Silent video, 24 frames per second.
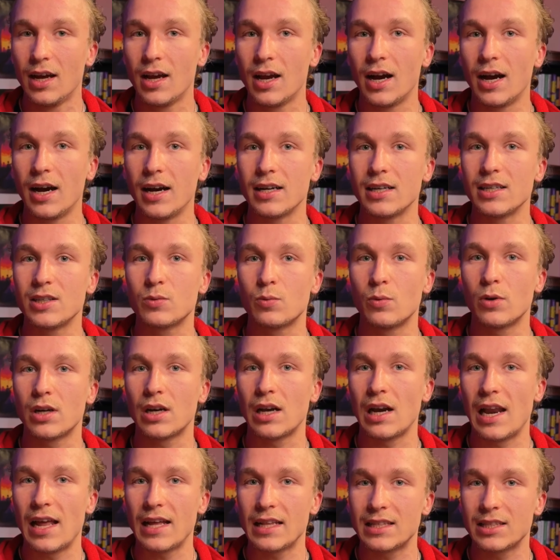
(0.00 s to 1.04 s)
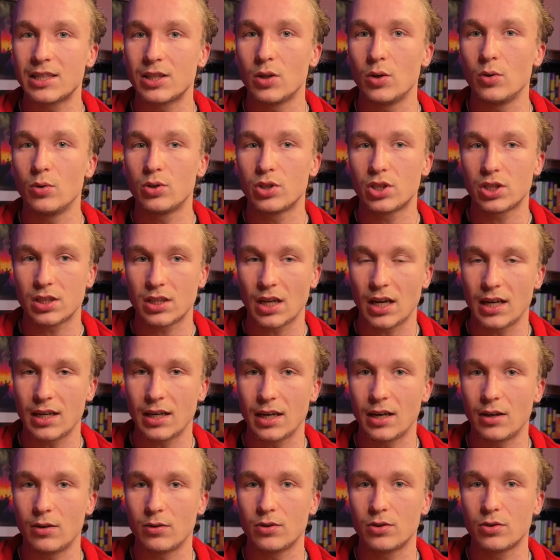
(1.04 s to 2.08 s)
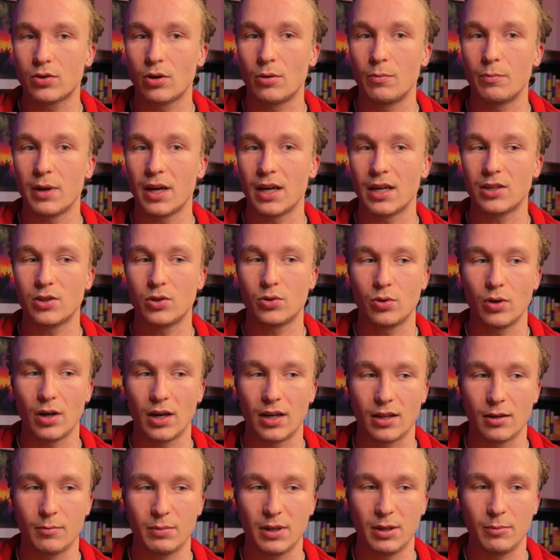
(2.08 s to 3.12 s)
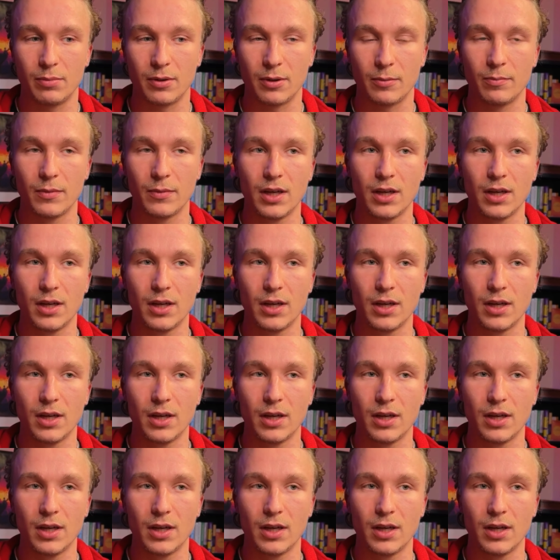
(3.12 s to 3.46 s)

and is what lets you stand out compared to other people.